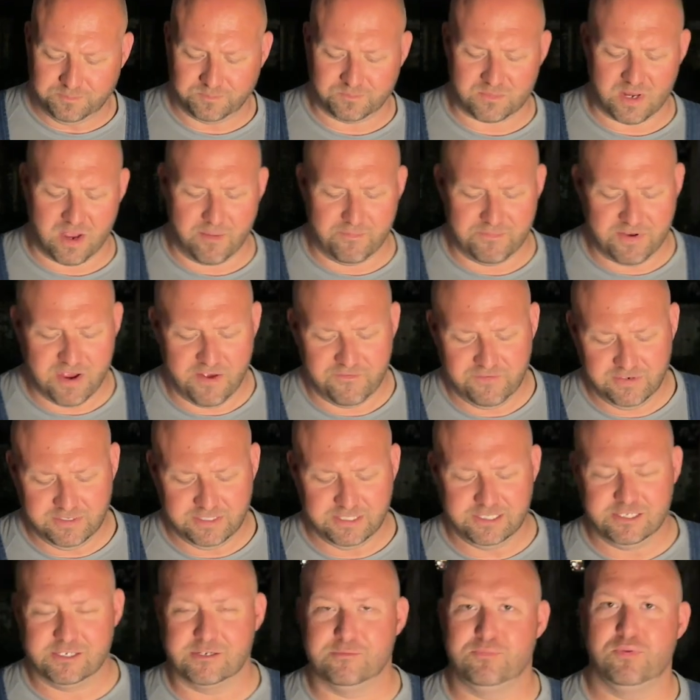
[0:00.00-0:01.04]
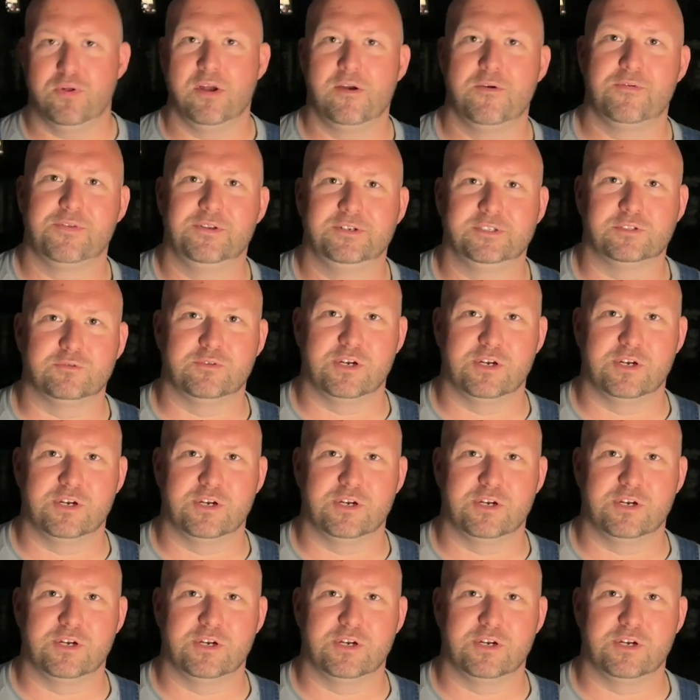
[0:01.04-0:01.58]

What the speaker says: I'm definitely going to play with this